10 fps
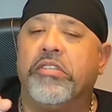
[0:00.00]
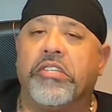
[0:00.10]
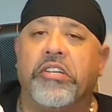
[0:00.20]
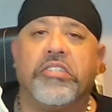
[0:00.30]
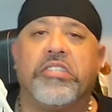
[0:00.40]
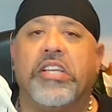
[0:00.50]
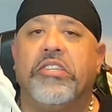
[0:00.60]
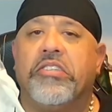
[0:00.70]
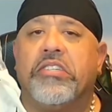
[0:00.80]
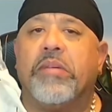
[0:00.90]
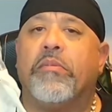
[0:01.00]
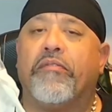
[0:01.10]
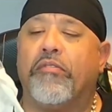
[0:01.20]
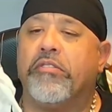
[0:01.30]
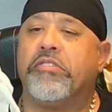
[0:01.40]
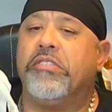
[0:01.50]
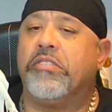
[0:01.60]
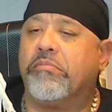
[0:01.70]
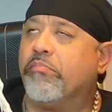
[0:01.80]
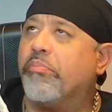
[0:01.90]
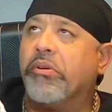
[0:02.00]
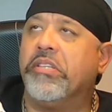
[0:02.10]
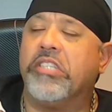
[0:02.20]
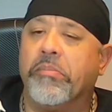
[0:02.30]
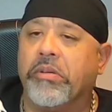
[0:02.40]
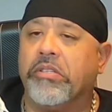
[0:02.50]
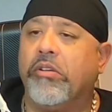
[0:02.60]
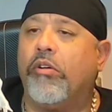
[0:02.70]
to understand this is Emma Frost. She's pretty typically all